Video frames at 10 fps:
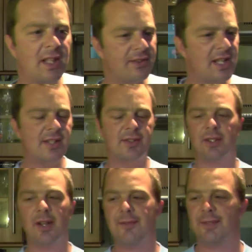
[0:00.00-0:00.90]
That's
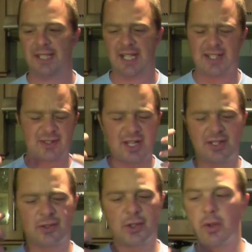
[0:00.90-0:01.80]
lovely.
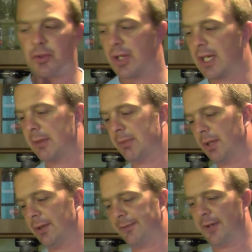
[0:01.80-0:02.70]
It's so
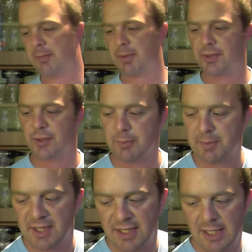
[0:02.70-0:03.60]
drinkable. 5.2%
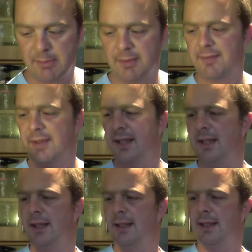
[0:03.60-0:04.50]
ABV.